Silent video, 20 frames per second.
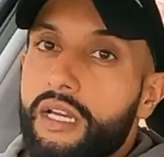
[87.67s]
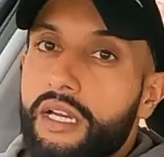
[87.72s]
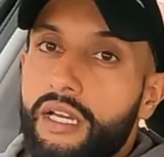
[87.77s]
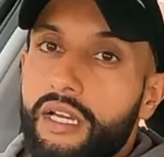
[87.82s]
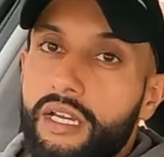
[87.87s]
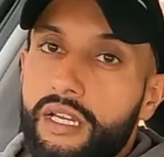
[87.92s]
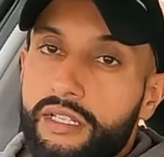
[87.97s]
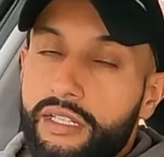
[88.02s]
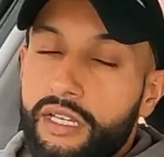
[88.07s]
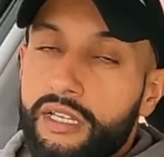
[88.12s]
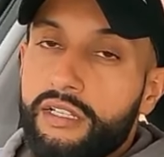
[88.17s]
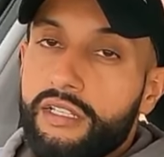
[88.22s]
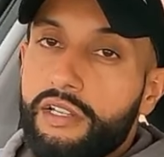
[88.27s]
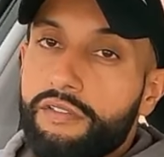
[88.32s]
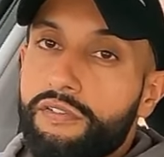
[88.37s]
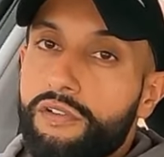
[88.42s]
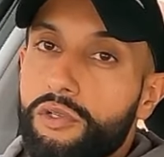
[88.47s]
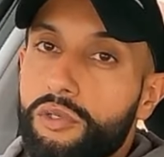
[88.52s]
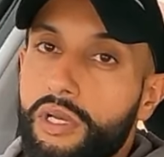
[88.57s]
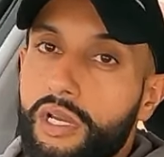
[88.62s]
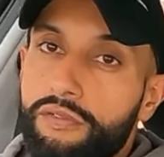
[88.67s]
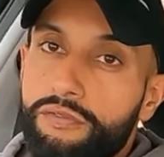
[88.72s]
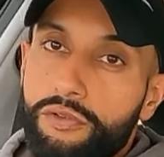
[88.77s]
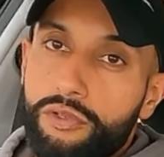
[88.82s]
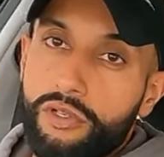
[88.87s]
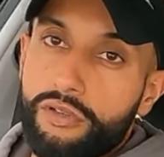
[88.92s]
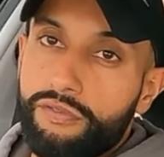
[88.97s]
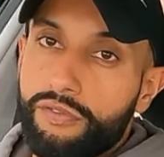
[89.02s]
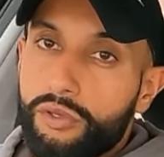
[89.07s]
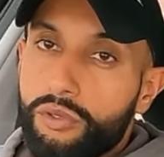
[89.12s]
Definitely look out
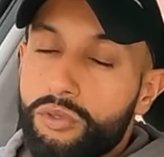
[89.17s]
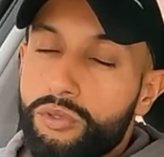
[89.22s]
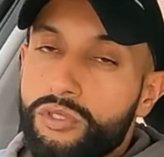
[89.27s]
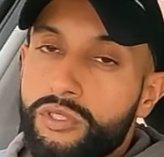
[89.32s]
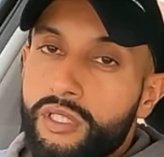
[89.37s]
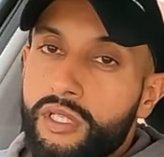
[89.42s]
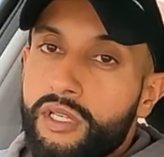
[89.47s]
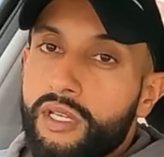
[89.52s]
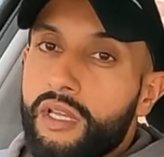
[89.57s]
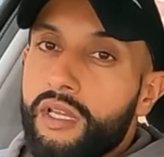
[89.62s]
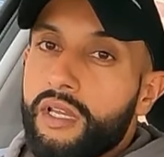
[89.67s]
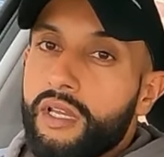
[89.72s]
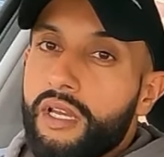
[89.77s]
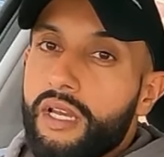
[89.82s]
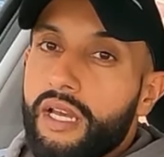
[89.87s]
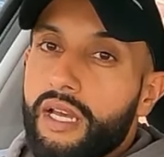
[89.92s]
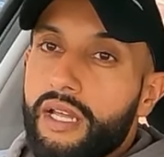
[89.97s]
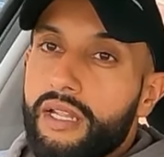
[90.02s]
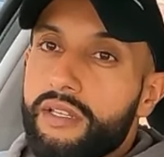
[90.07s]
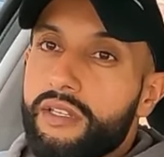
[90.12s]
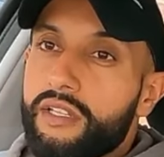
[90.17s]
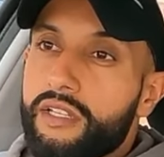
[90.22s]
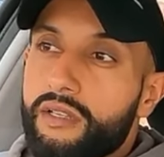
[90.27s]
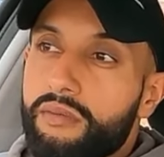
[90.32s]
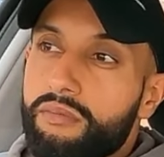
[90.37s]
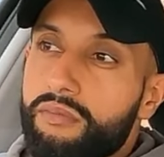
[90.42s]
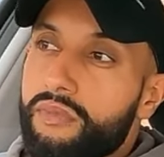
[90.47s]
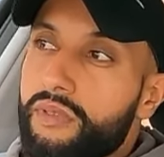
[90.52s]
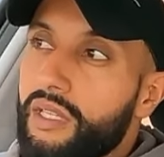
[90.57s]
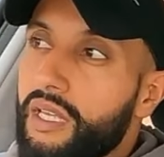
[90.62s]
for reviews. And
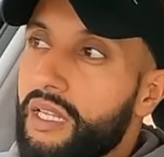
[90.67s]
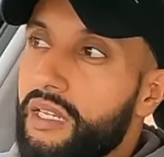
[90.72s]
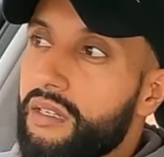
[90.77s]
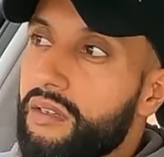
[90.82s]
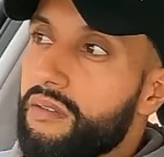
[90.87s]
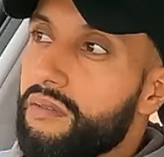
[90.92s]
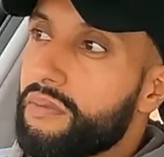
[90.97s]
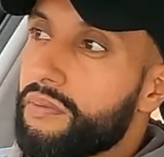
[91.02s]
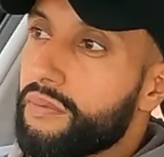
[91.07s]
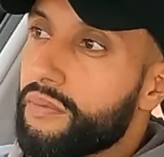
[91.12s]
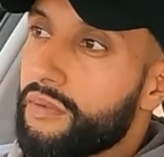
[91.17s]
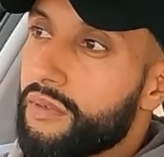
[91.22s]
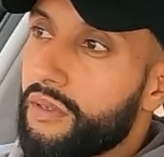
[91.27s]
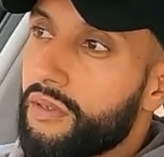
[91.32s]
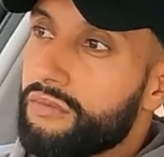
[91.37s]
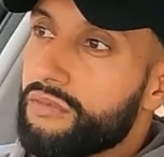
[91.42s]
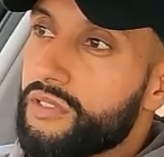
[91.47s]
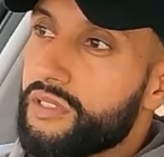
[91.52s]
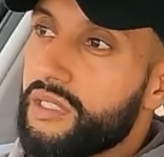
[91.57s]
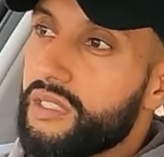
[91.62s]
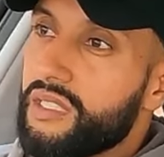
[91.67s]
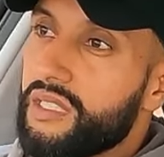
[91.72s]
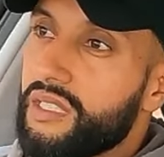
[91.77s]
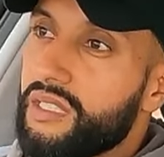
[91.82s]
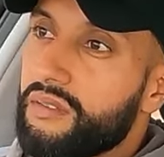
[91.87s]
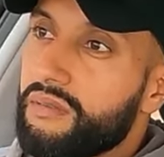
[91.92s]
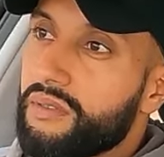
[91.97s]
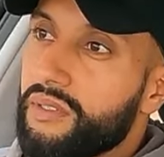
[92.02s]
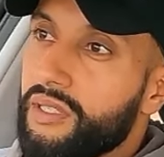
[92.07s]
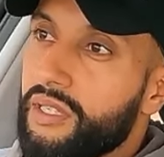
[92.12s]
then
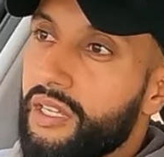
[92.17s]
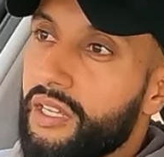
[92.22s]
obviously